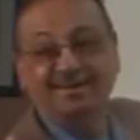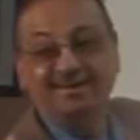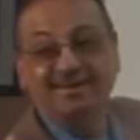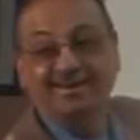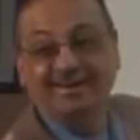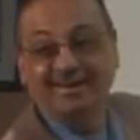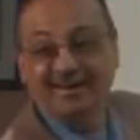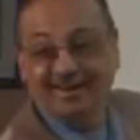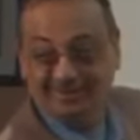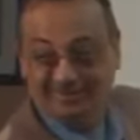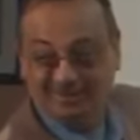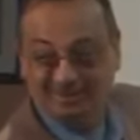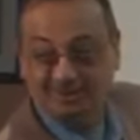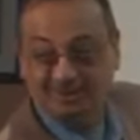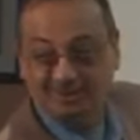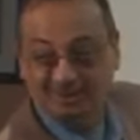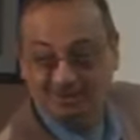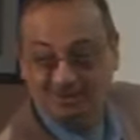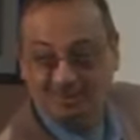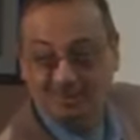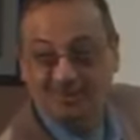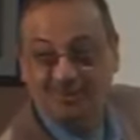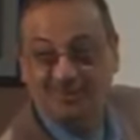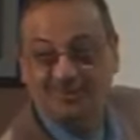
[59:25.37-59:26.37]
it's a
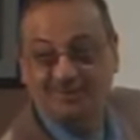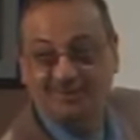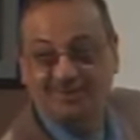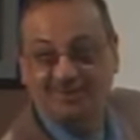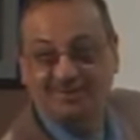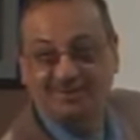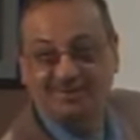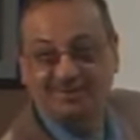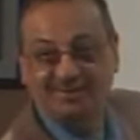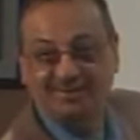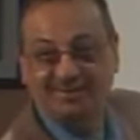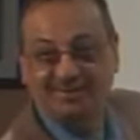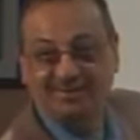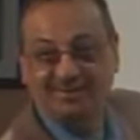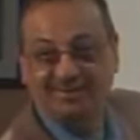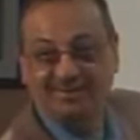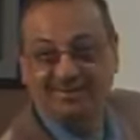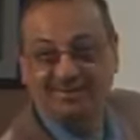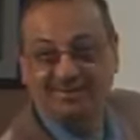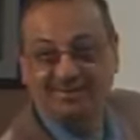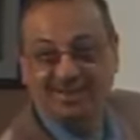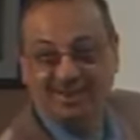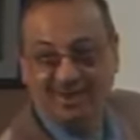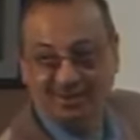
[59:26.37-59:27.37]
sukoon.
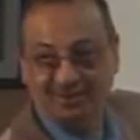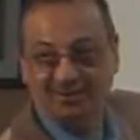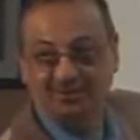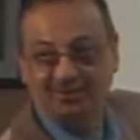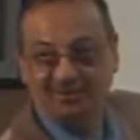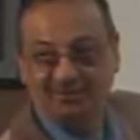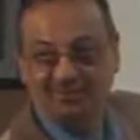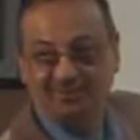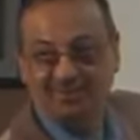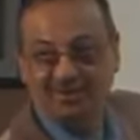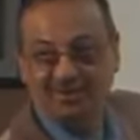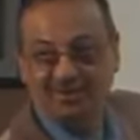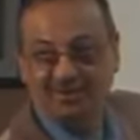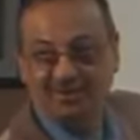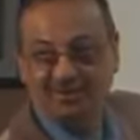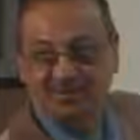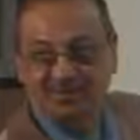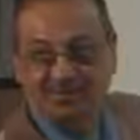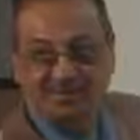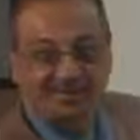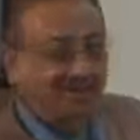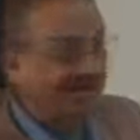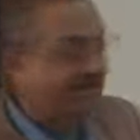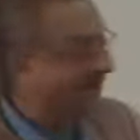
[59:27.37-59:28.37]
Are you with me?
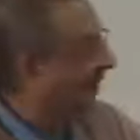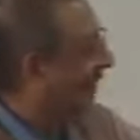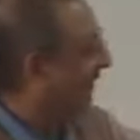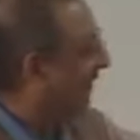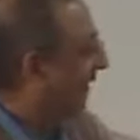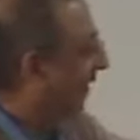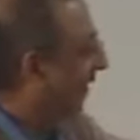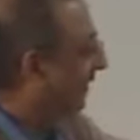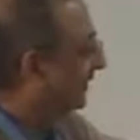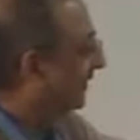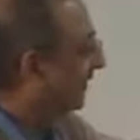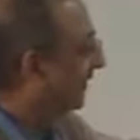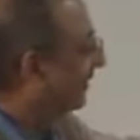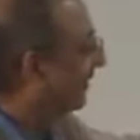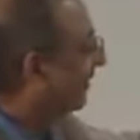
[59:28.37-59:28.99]
Sister